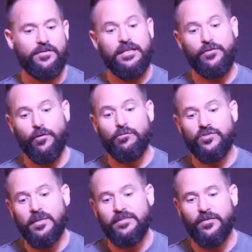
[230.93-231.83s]
and he throws them
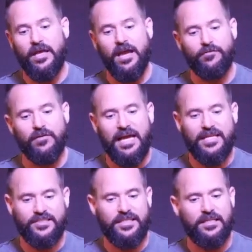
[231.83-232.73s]
into the
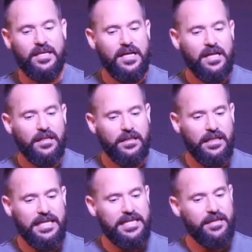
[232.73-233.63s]
everlasting
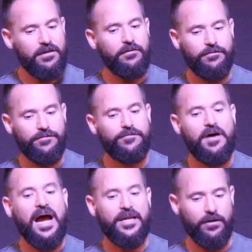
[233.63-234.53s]
lake of
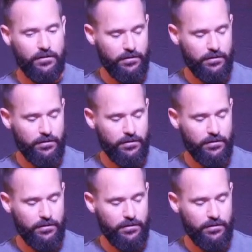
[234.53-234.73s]
fire.